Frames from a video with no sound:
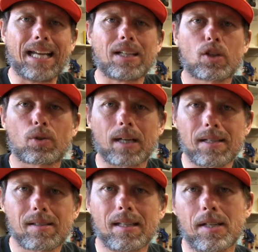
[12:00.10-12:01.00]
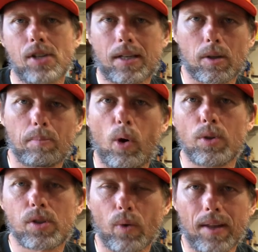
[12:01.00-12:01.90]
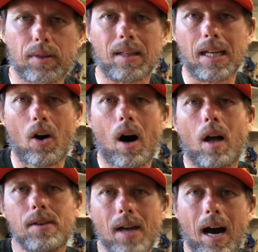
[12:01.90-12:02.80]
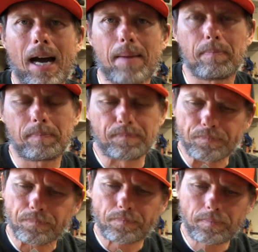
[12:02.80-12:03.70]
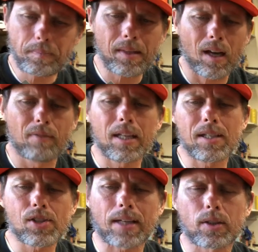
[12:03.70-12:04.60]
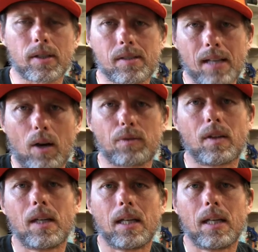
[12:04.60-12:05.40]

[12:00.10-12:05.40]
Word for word: increase the injector pulse width, the on time of the injector itself.